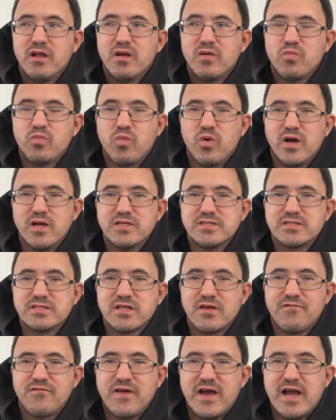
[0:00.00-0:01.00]
was
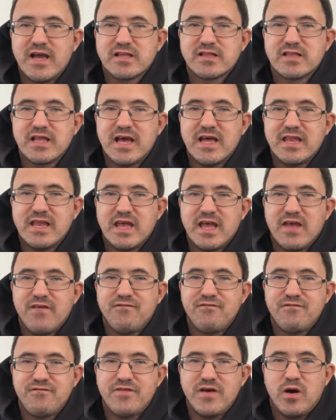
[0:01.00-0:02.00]
the fact that
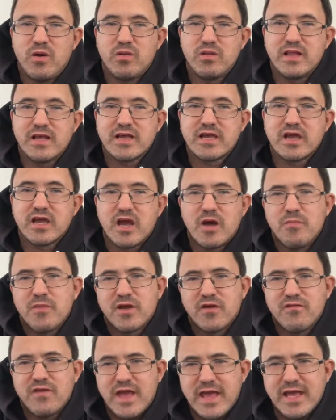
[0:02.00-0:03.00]
it felt like a coming
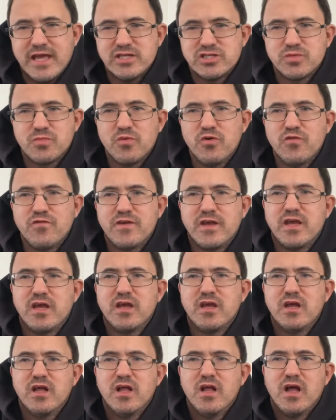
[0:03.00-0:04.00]
of age
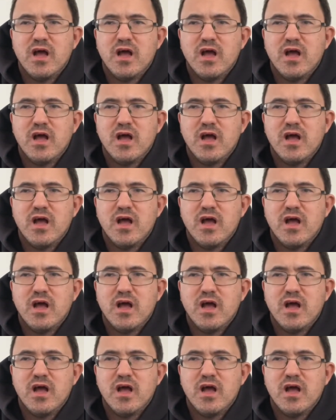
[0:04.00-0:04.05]
movie.